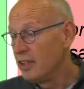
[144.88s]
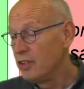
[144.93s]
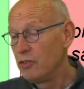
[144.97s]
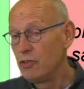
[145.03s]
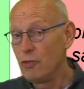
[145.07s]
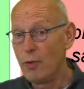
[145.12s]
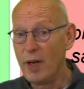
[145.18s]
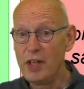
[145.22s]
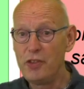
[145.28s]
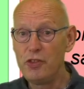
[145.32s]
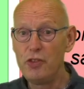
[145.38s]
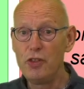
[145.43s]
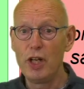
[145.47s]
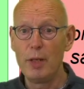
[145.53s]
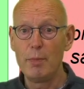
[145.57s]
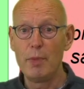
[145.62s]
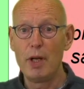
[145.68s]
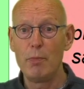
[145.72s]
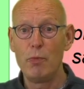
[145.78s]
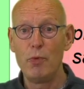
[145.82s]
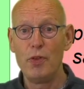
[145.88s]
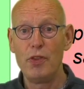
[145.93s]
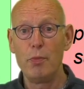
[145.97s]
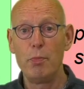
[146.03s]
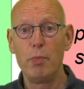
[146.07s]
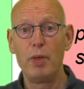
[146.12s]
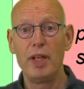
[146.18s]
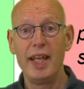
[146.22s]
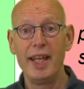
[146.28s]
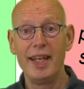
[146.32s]
tries to come up with a
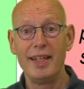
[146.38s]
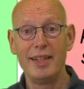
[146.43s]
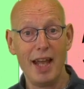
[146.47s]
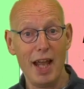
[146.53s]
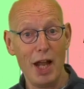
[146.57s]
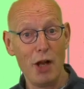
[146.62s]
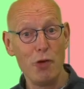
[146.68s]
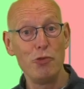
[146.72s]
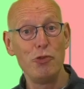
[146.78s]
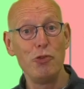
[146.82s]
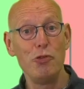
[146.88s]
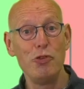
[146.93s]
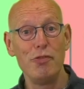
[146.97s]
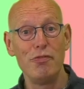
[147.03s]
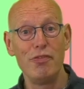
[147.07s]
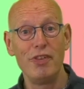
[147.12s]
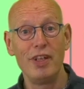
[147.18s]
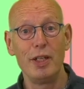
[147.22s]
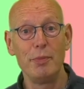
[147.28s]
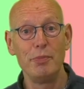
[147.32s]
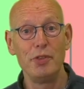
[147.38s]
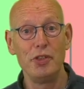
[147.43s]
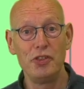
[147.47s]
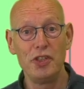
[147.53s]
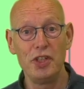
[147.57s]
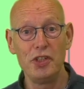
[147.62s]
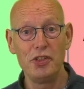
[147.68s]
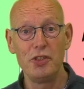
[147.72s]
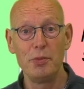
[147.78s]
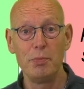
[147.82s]
plan how to develop the
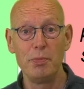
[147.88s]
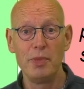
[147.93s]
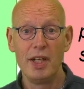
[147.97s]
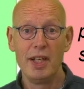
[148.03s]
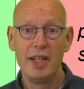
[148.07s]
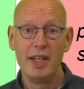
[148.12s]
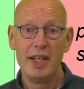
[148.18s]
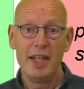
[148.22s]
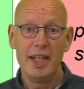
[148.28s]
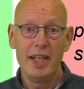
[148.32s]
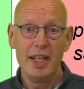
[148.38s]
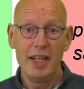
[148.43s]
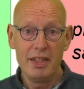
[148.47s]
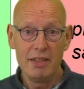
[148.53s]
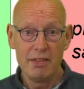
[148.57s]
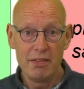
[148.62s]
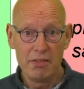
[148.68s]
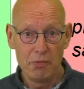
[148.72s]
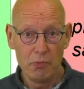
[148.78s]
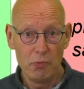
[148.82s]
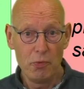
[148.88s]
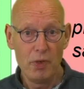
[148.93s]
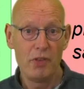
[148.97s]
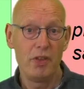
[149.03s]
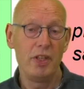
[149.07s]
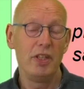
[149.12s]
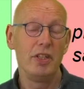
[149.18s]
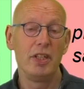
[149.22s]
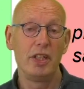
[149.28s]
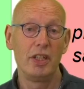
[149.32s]
system
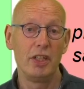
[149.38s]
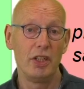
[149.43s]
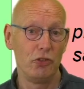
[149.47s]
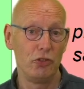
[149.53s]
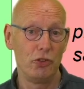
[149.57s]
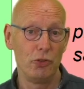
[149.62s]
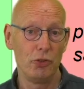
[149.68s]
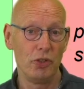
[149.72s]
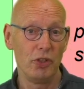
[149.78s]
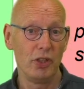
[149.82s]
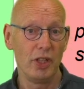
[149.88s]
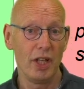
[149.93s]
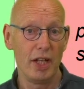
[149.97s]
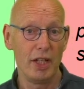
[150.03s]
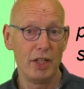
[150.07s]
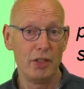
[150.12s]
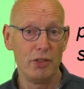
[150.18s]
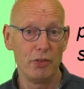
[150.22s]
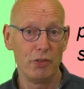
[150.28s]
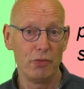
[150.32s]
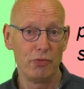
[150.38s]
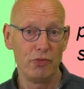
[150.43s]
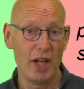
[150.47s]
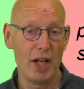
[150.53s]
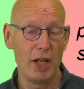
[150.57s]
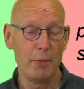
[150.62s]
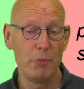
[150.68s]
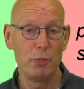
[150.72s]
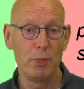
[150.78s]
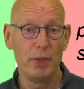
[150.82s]
within a certain kind of
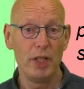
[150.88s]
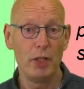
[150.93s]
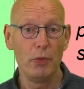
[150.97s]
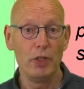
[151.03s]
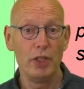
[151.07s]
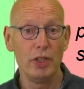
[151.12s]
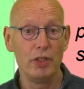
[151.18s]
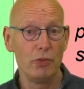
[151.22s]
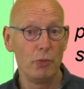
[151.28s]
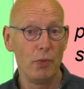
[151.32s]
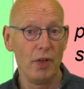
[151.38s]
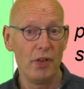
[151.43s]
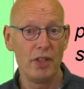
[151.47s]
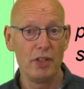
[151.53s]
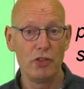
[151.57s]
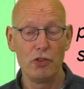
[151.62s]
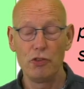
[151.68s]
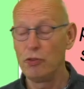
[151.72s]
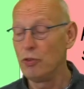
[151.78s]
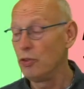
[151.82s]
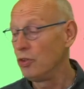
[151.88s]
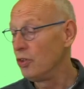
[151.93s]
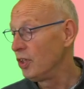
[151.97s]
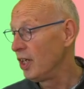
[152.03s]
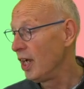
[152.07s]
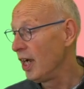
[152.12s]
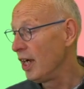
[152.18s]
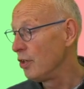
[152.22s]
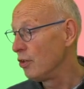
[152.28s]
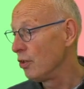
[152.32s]
time period, within a certain
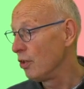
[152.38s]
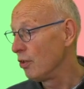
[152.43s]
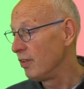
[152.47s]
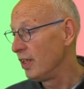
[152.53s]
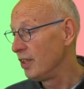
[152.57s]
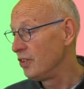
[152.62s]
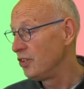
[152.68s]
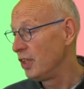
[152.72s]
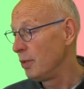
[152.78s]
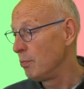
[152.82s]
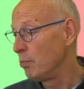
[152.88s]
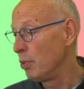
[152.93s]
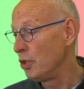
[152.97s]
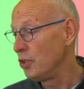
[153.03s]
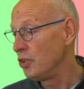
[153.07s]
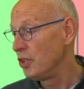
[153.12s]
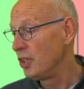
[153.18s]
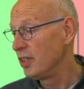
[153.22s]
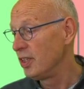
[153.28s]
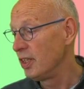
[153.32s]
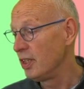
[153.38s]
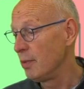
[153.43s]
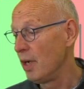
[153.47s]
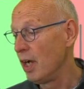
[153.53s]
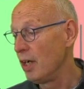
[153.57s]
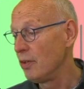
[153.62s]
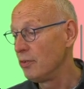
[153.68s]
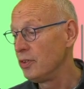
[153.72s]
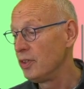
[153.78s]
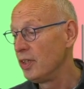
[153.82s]
kind of, let's say, budget and
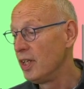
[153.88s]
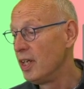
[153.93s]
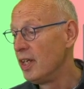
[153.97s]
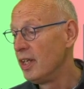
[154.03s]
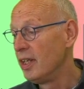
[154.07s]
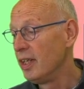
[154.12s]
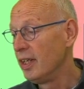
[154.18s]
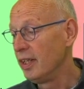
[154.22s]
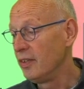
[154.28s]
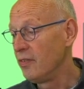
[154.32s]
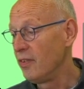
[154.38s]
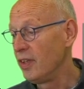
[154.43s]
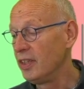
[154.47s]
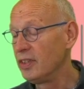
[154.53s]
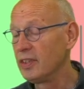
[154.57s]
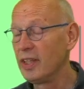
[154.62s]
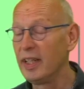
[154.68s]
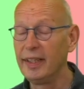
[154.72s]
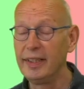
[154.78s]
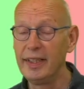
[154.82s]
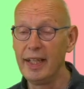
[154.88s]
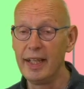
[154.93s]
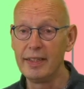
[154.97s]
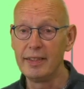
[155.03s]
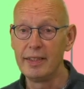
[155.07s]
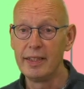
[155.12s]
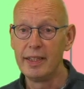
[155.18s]
amount and things like that.